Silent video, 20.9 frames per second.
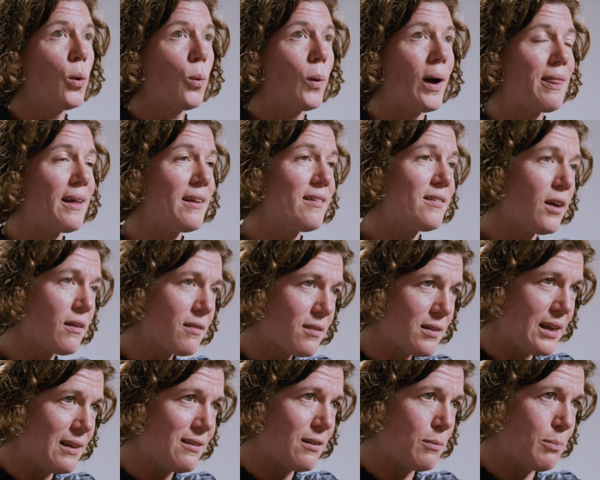where there does
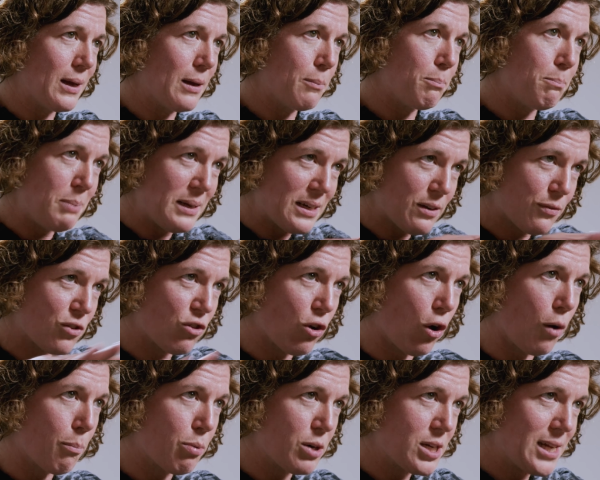need to be a bit of
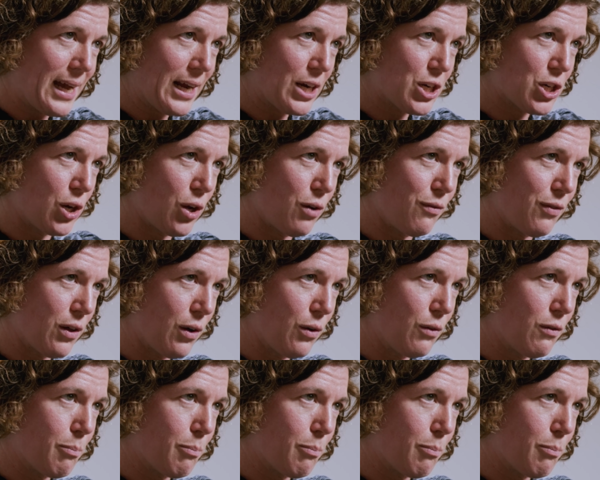top protection over those